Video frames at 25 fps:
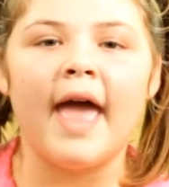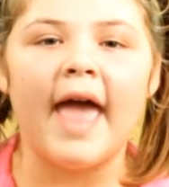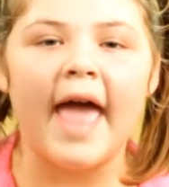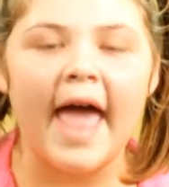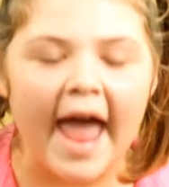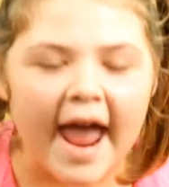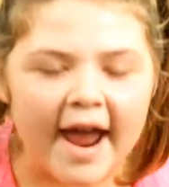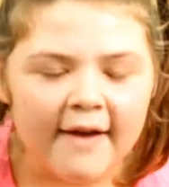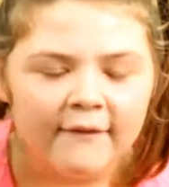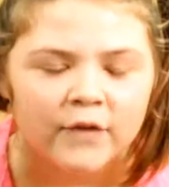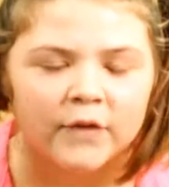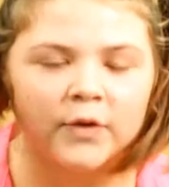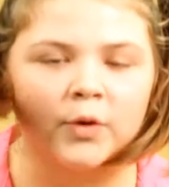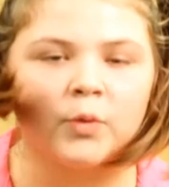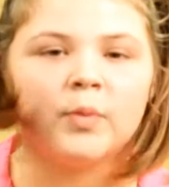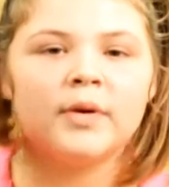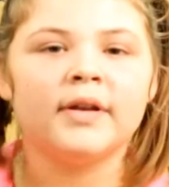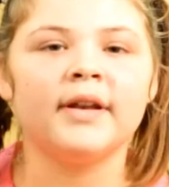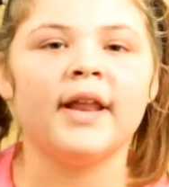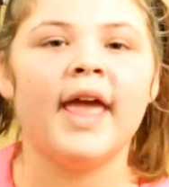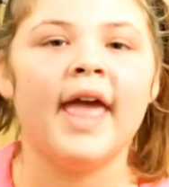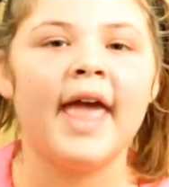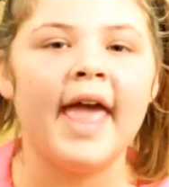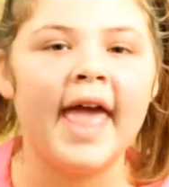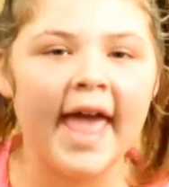
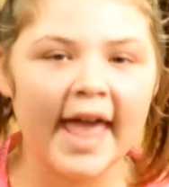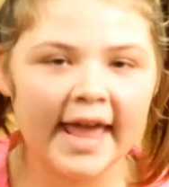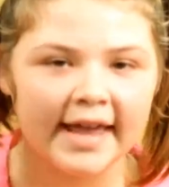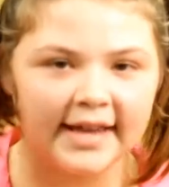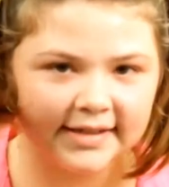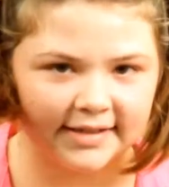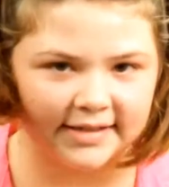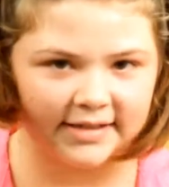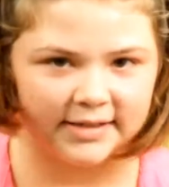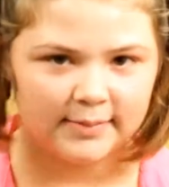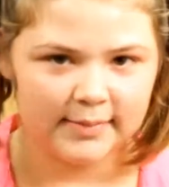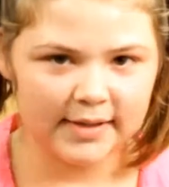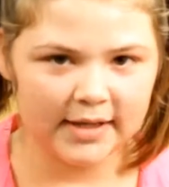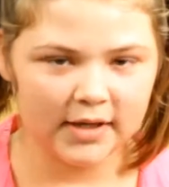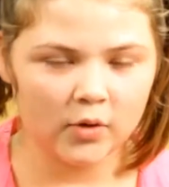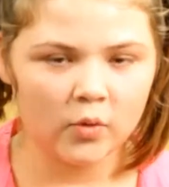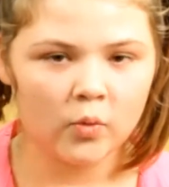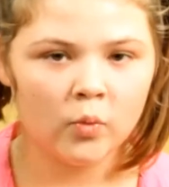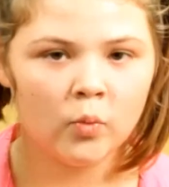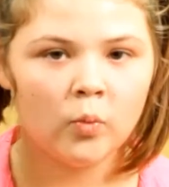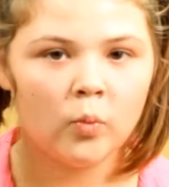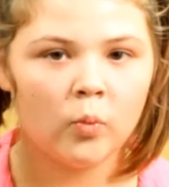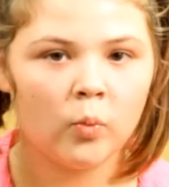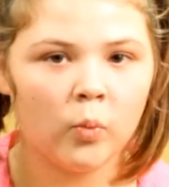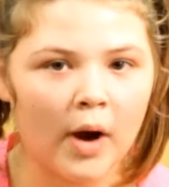Everyone hates me.
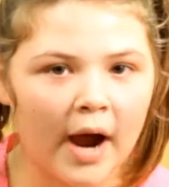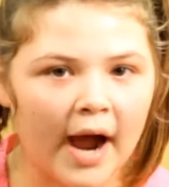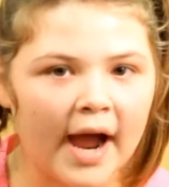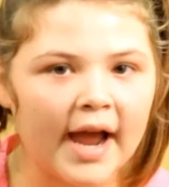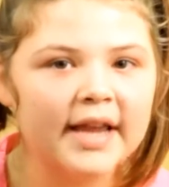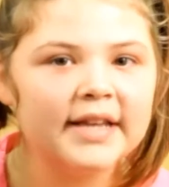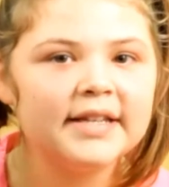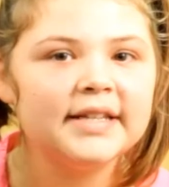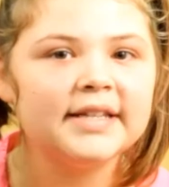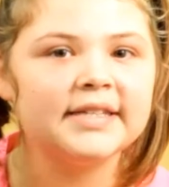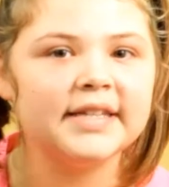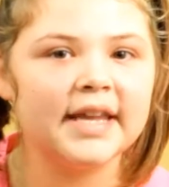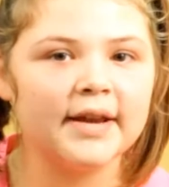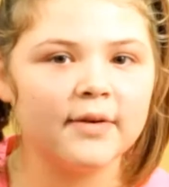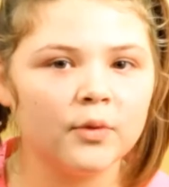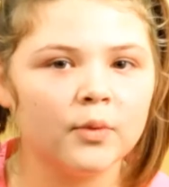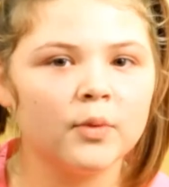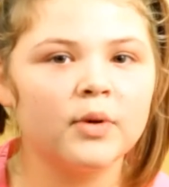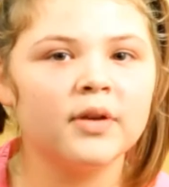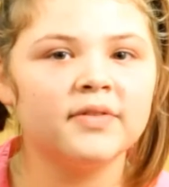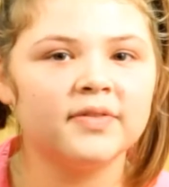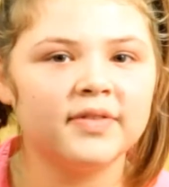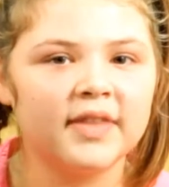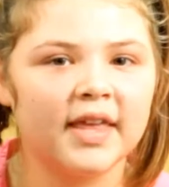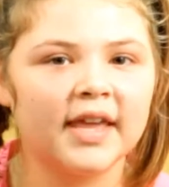Why does
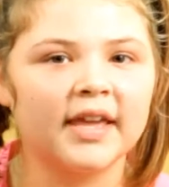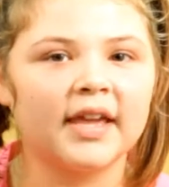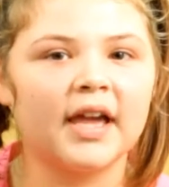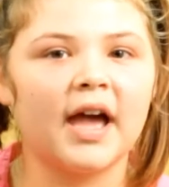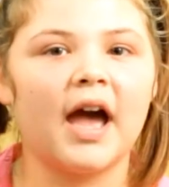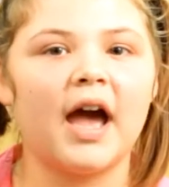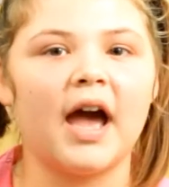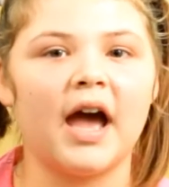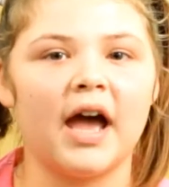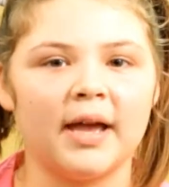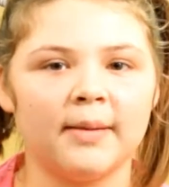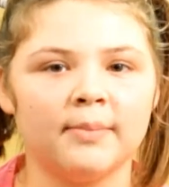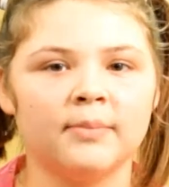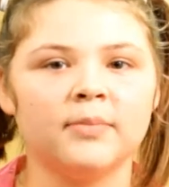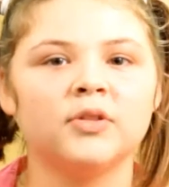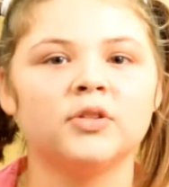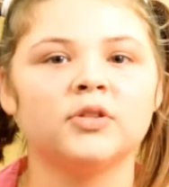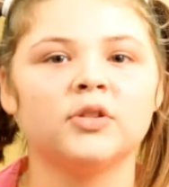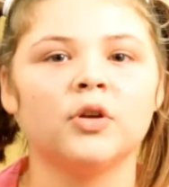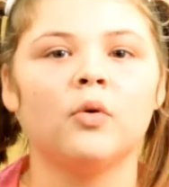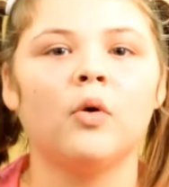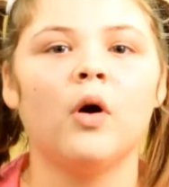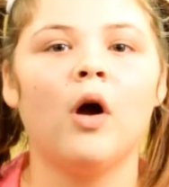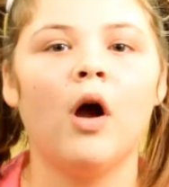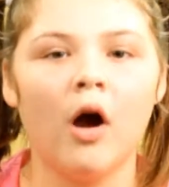everyone think I'm
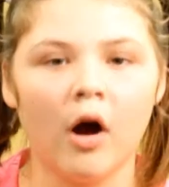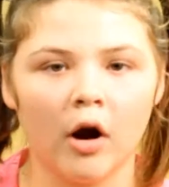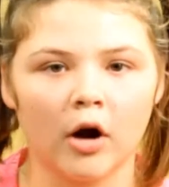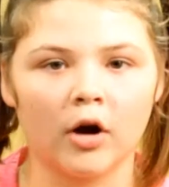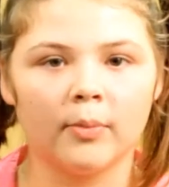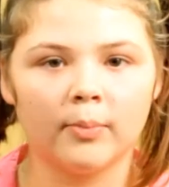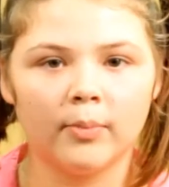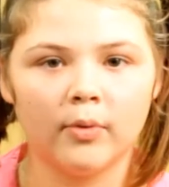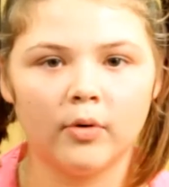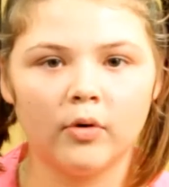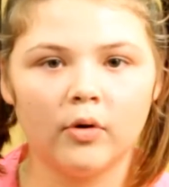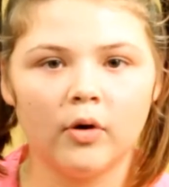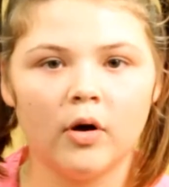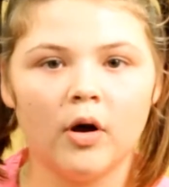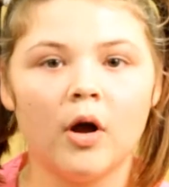so horrible?